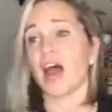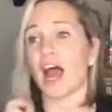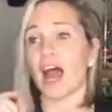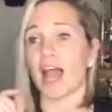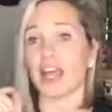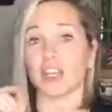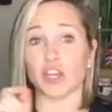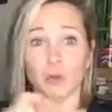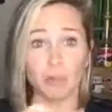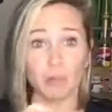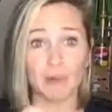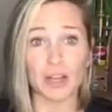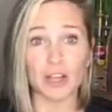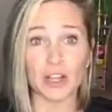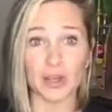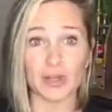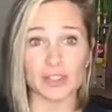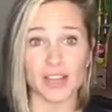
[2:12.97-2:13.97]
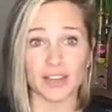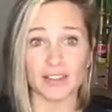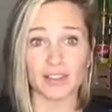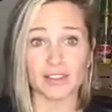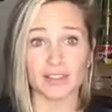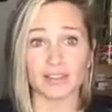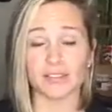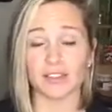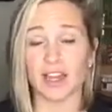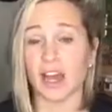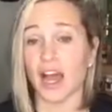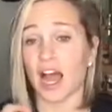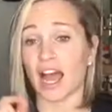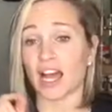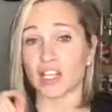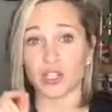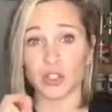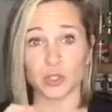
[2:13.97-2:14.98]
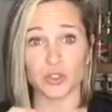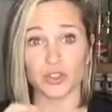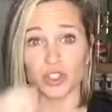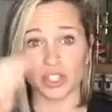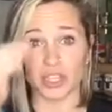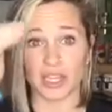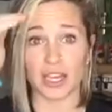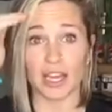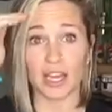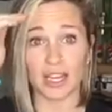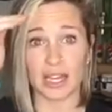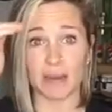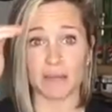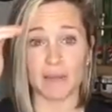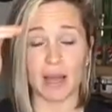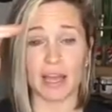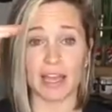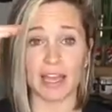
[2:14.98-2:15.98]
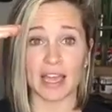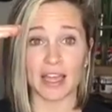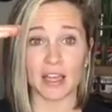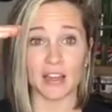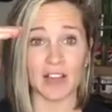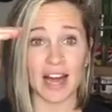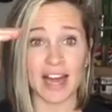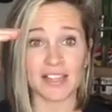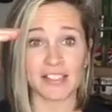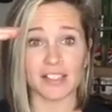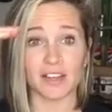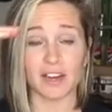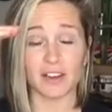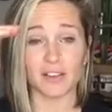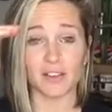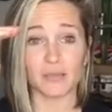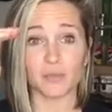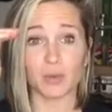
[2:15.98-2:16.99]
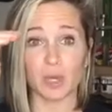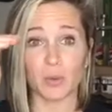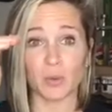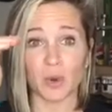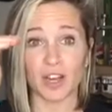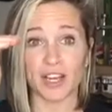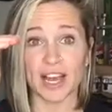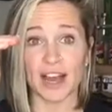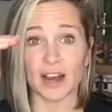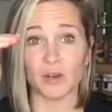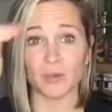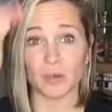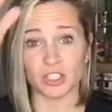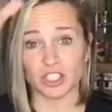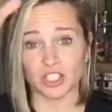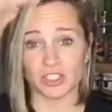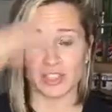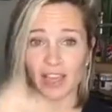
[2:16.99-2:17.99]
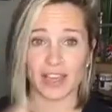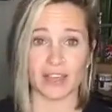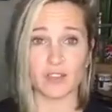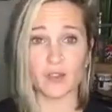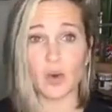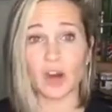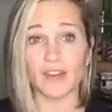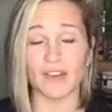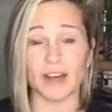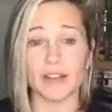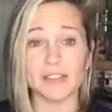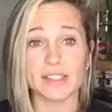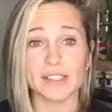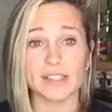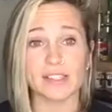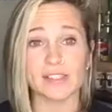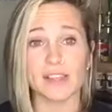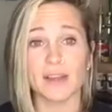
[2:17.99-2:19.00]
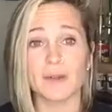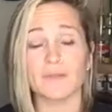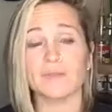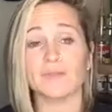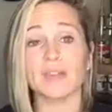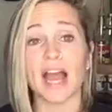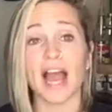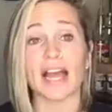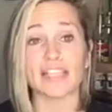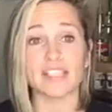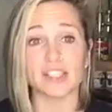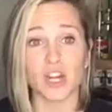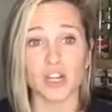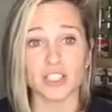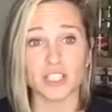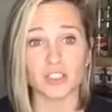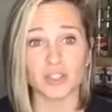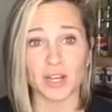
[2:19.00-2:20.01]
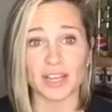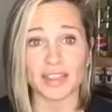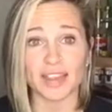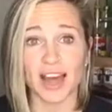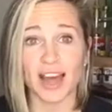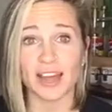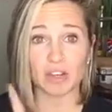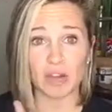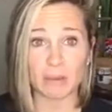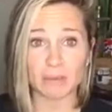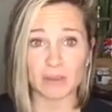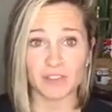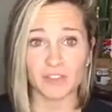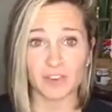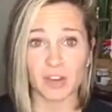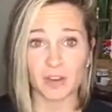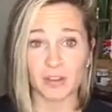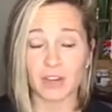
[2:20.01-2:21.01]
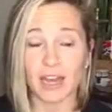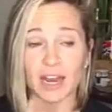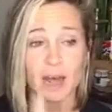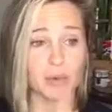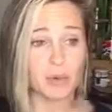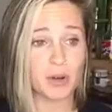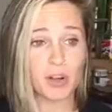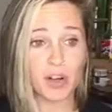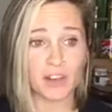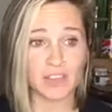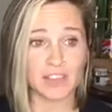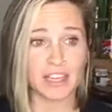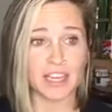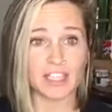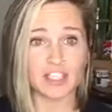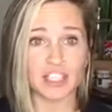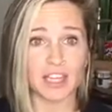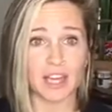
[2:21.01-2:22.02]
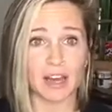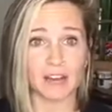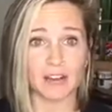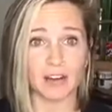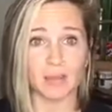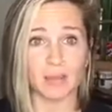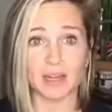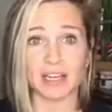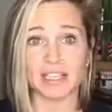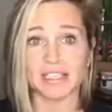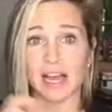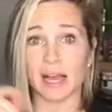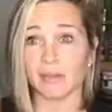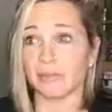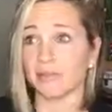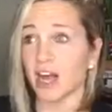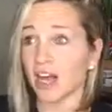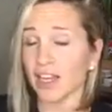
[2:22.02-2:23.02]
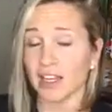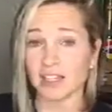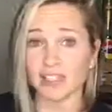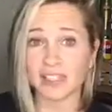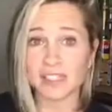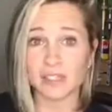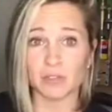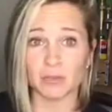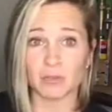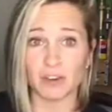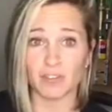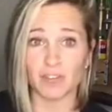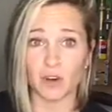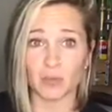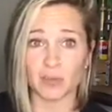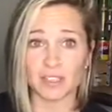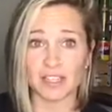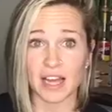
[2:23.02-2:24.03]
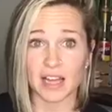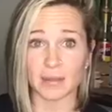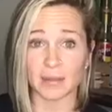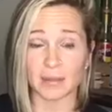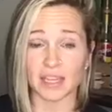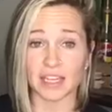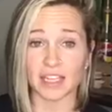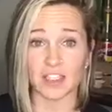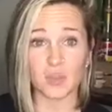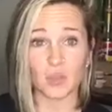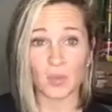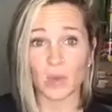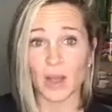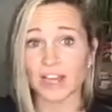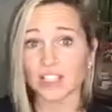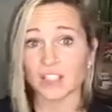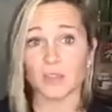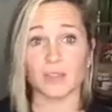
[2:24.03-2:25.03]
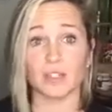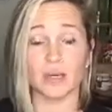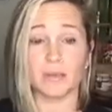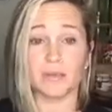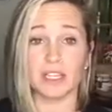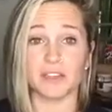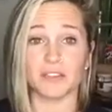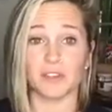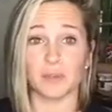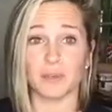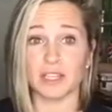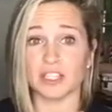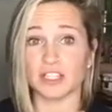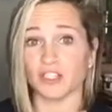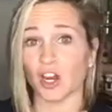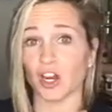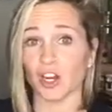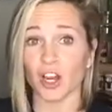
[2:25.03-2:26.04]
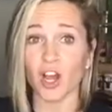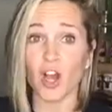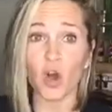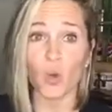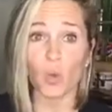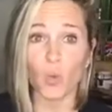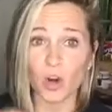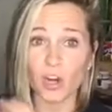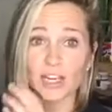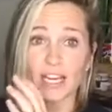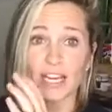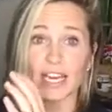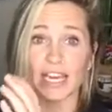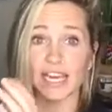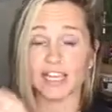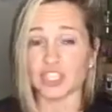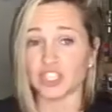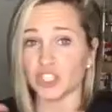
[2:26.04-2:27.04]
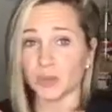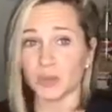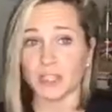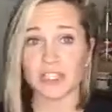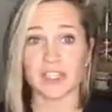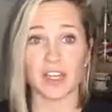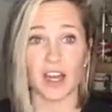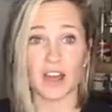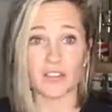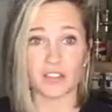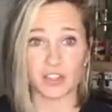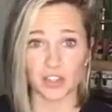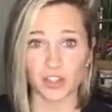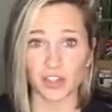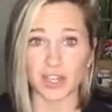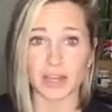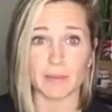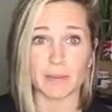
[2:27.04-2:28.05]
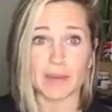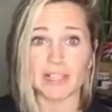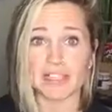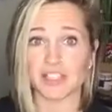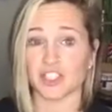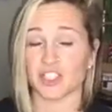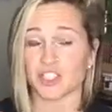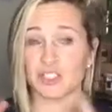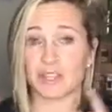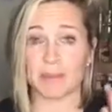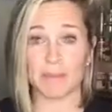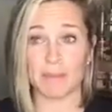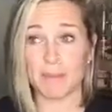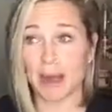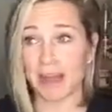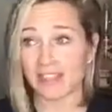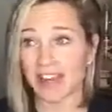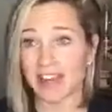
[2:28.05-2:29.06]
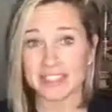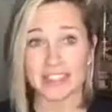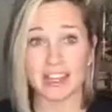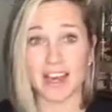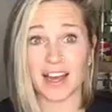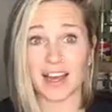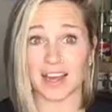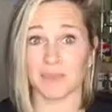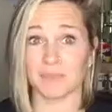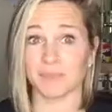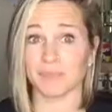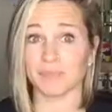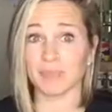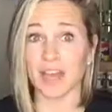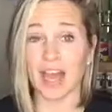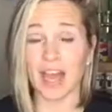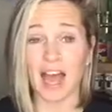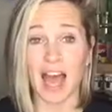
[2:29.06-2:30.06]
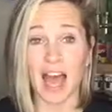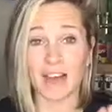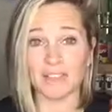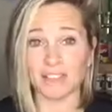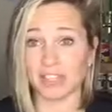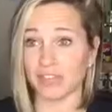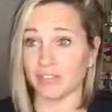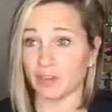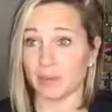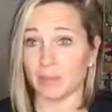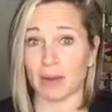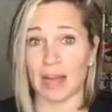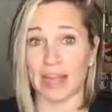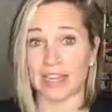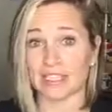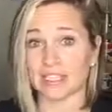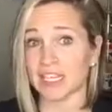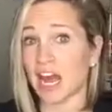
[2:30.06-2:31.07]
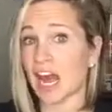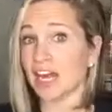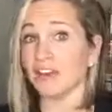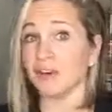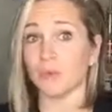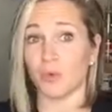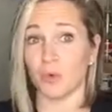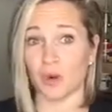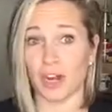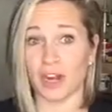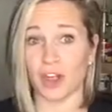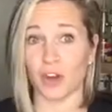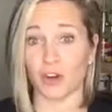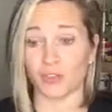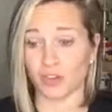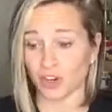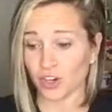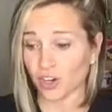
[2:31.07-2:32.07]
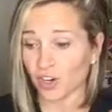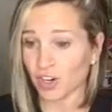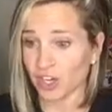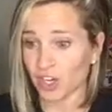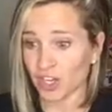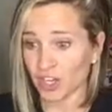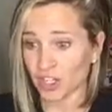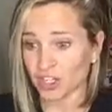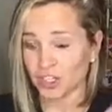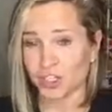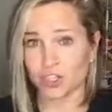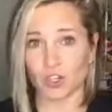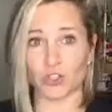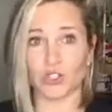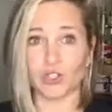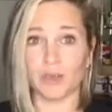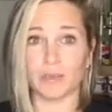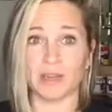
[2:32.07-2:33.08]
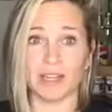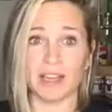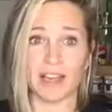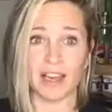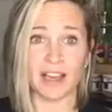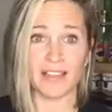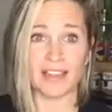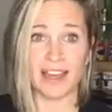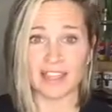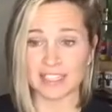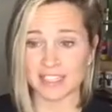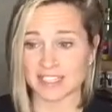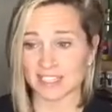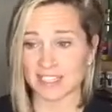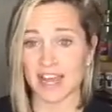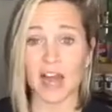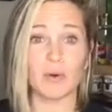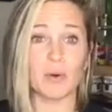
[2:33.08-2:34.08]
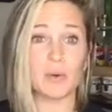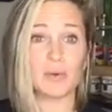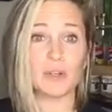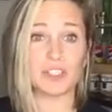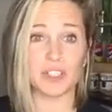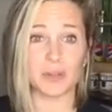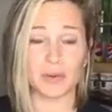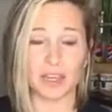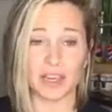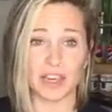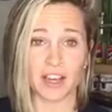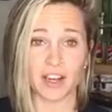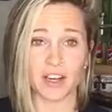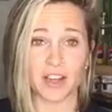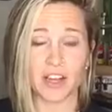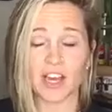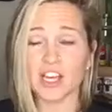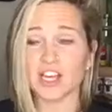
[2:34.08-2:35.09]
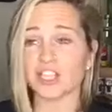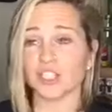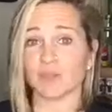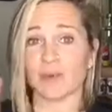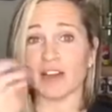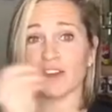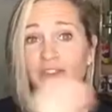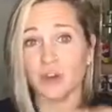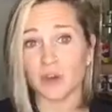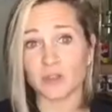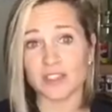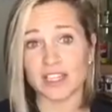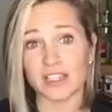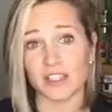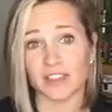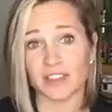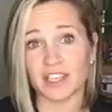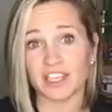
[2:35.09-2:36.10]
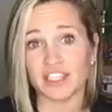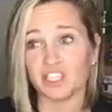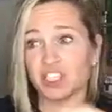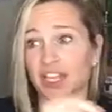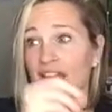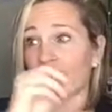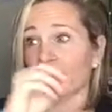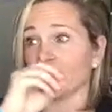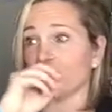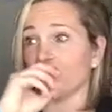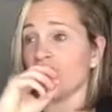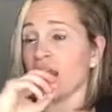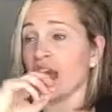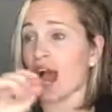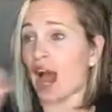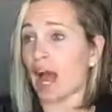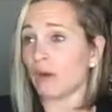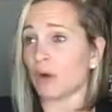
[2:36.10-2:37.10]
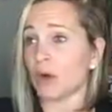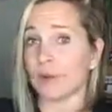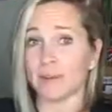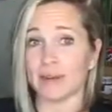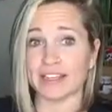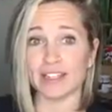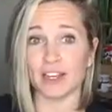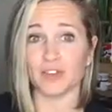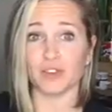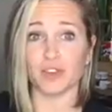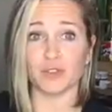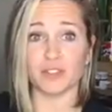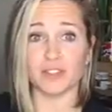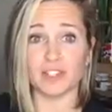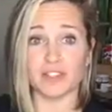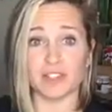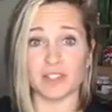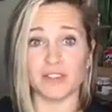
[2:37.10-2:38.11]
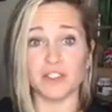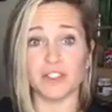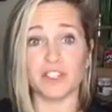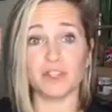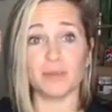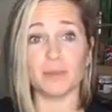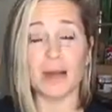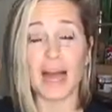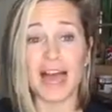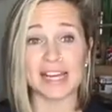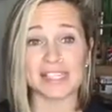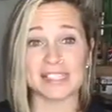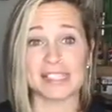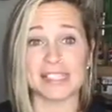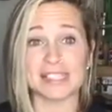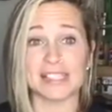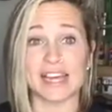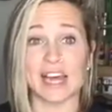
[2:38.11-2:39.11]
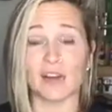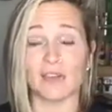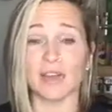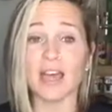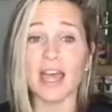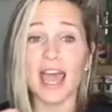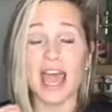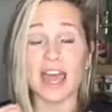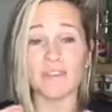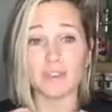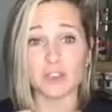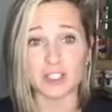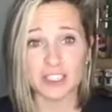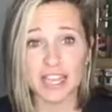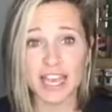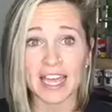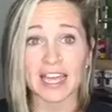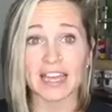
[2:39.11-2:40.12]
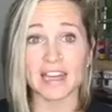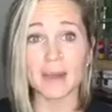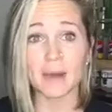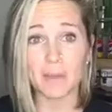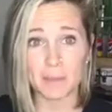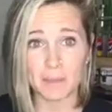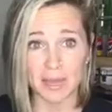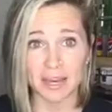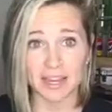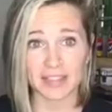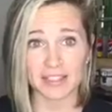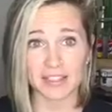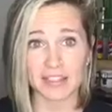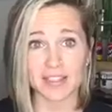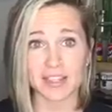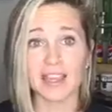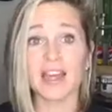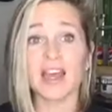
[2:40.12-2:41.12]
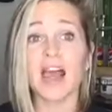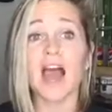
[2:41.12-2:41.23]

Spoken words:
I go put my clothes on, I usually get my glass of pre-workout, which is like 12 ounces. I start to drink that, grab my phone, and I put it on the kitchen counter because I'm not gonna sit with my phone beside me. It's way too tempting for me to start working and doing stuff and looking at messages. And by that time, I've given my entire morning over to social media, and that is not what we're doing here. So my phone stays on the kitchen counter. I walk myself over to the living room. I sit down, and for 10 minutes,